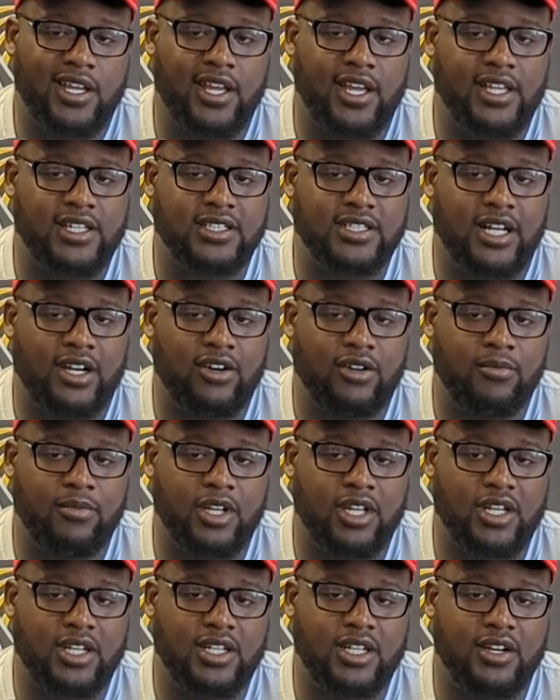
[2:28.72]
it's not going to
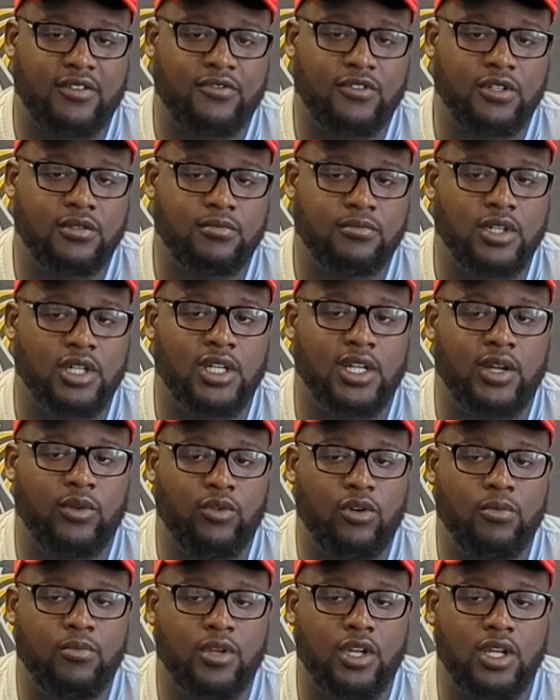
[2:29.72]
be any different, but it
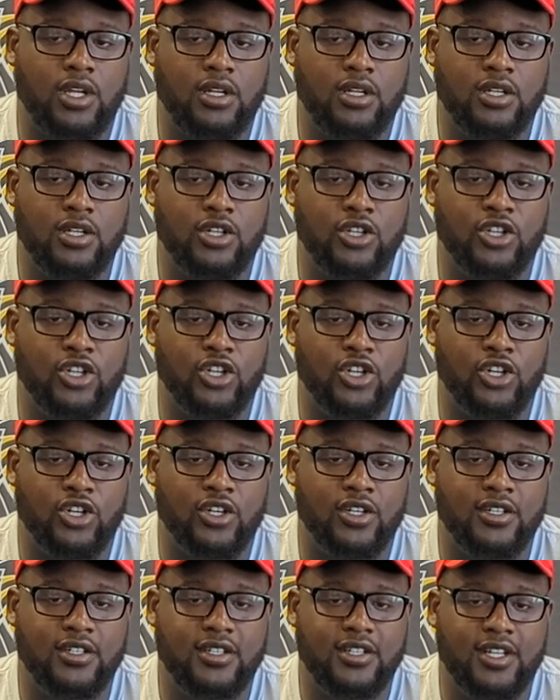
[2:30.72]
will be
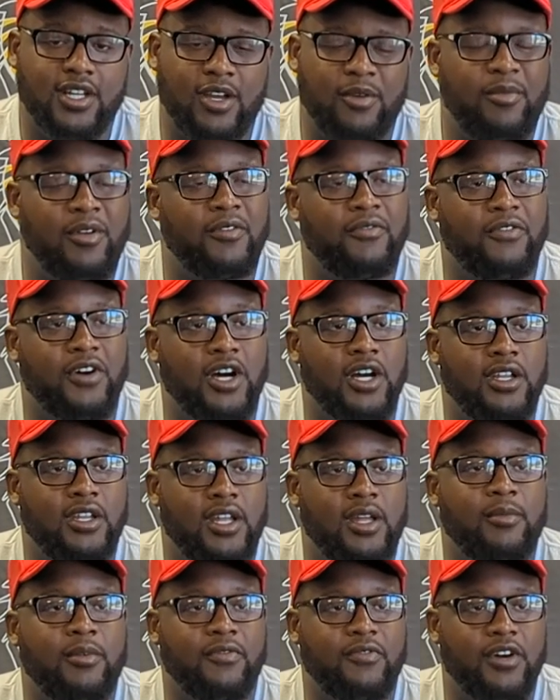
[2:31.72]
It'll be fun.
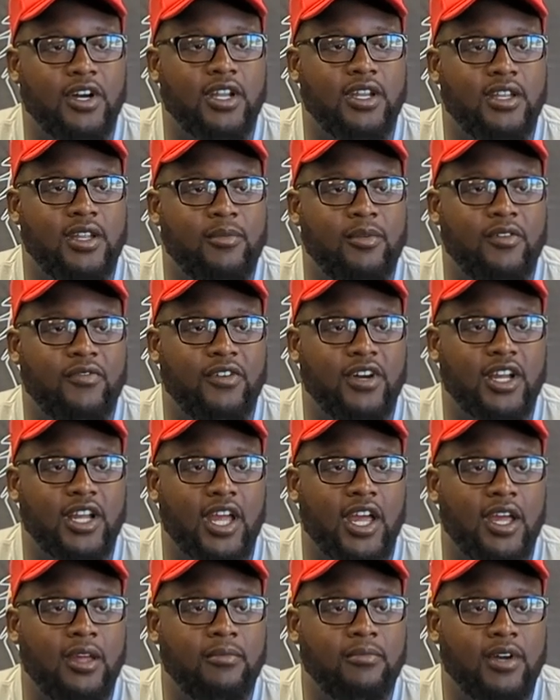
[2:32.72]
It'll be a fun
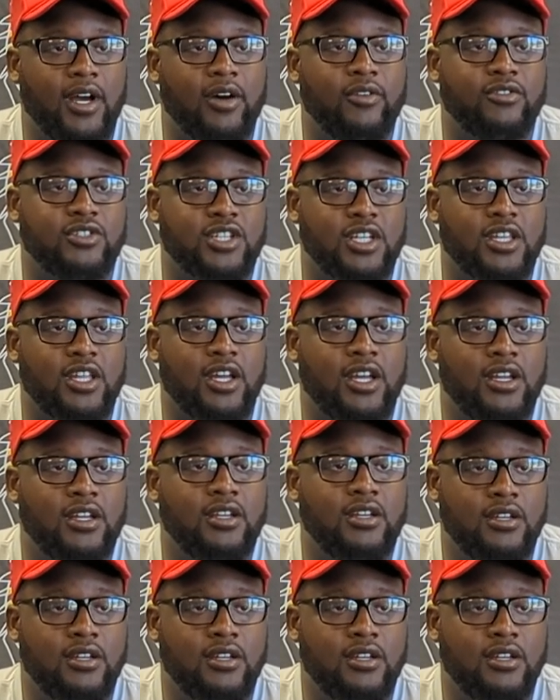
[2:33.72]
game. I will say that.